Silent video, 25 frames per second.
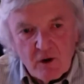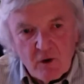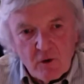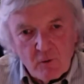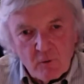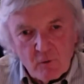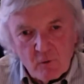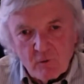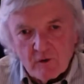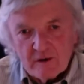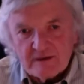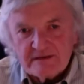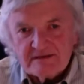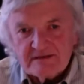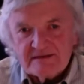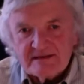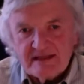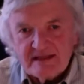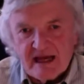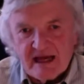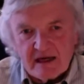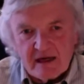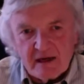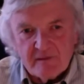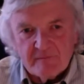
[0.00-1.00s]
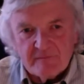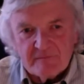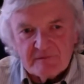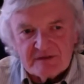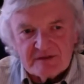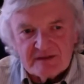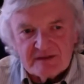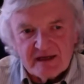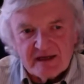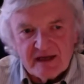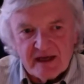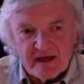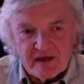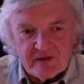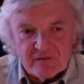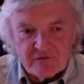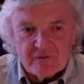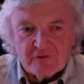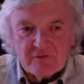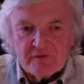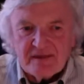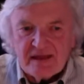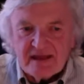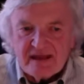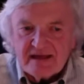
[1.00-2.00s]
Once that comes together,
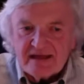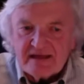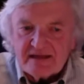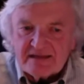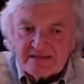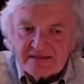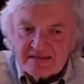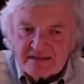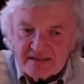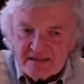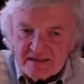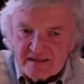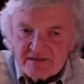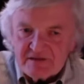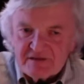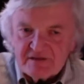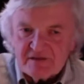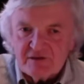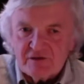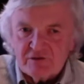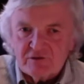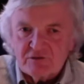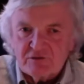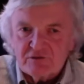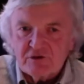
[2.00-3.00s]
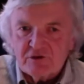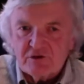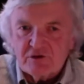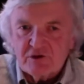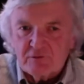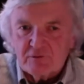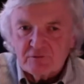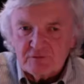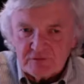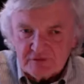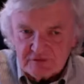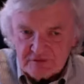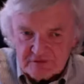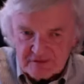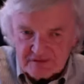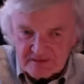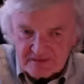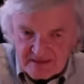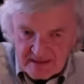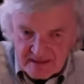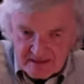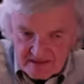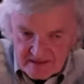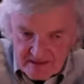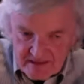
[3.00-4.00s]
then it's easier to go to the
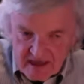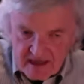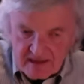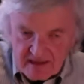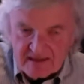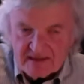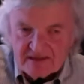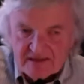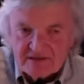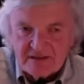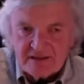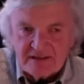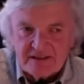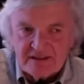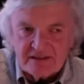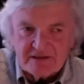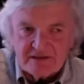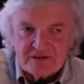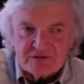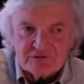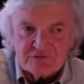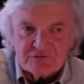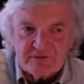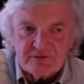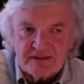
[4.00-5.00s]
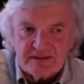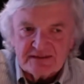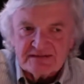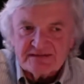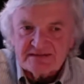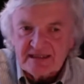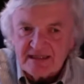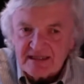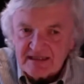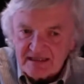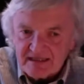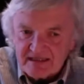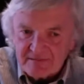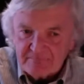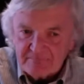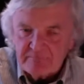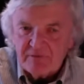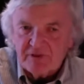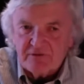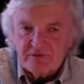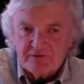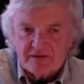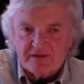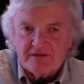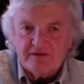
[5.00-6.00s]
technology industry and say,
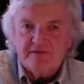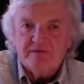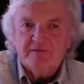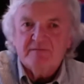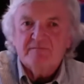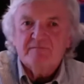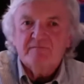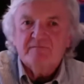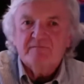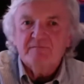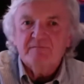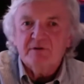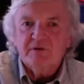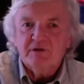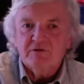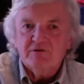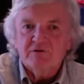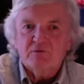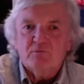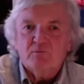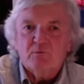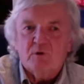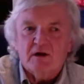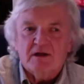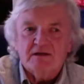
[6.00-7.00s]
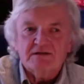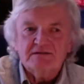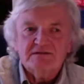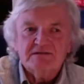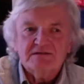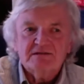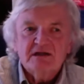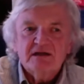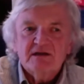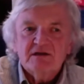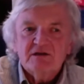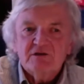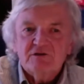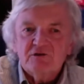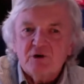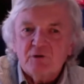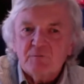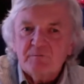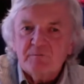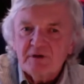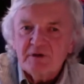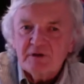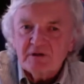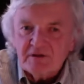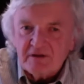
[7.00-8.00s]
build it once,
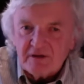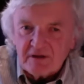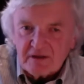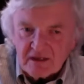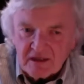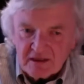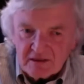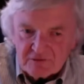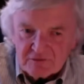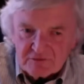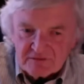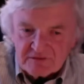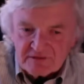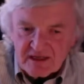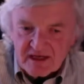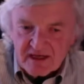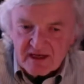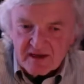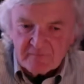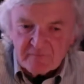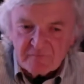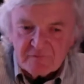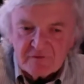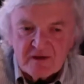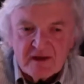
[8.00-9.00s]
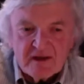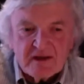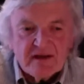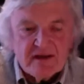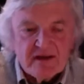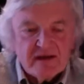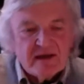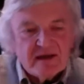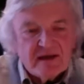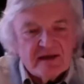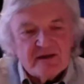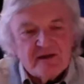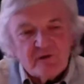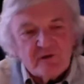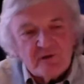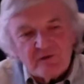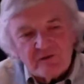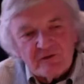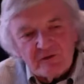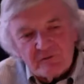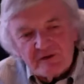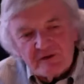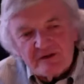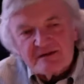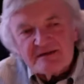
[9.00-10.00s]
don't build it 100 times.
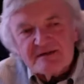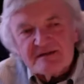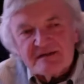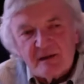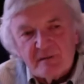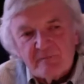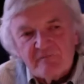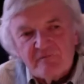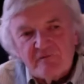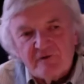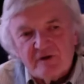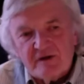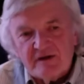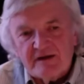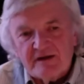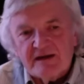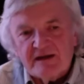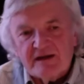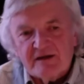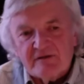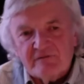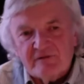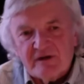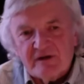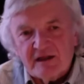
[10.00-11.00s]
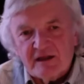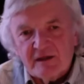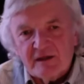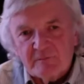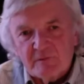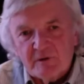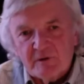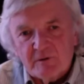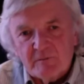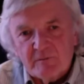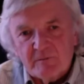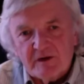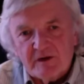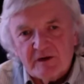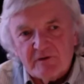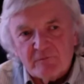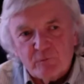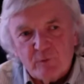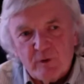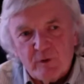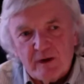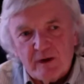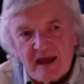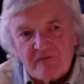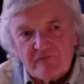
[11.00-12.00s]
There is some funding available, but if
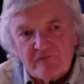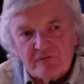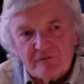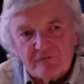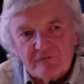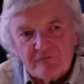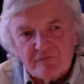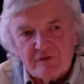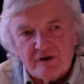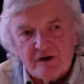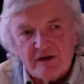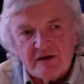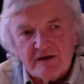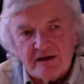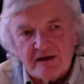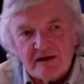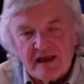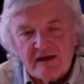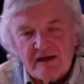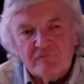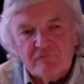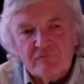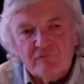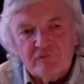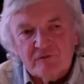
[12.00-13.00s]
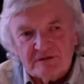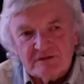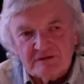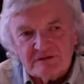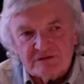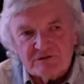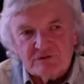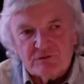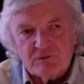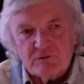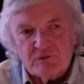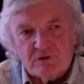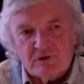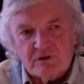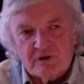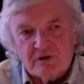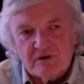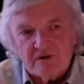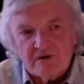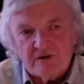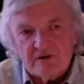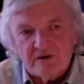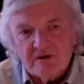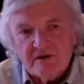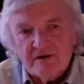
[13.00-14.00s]
we have to fund every store,